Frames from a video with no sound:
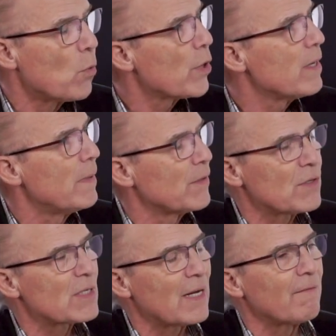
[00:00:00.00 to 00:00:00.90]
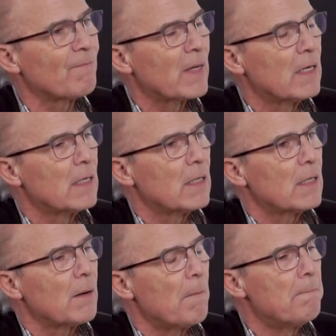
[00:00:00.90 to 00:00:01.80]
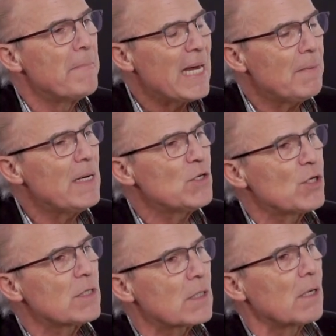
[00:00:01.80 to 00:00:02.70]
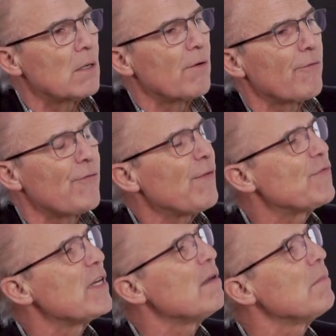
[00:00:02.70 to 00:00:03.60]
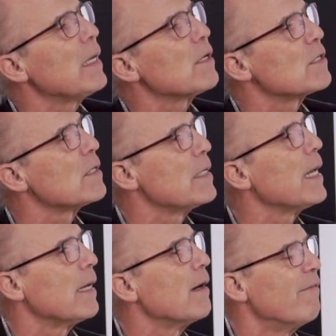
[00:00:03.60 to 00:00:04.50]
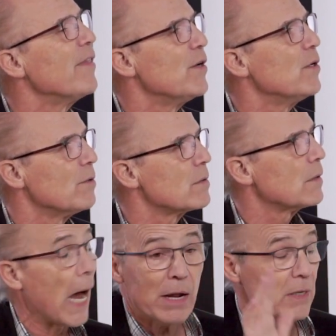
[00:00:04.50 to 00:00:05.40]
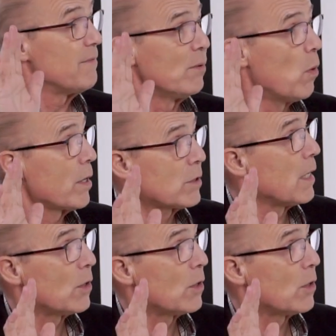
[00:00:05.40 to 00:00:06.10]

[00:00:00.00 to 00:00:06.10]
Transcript: worrying about this stuff, maybe just 15 minutes a day of the news. I don't even watch any